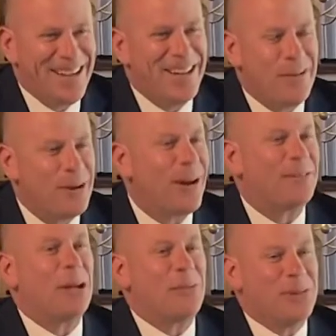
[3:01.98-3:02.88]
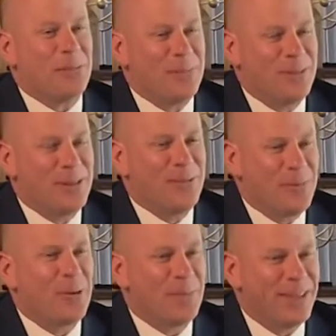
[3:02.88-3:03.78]
We don't have to go through the
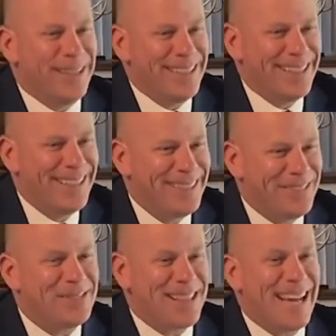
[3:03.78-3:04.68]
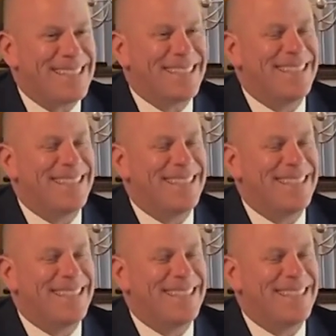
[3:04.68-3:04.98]
formula. It is nasty.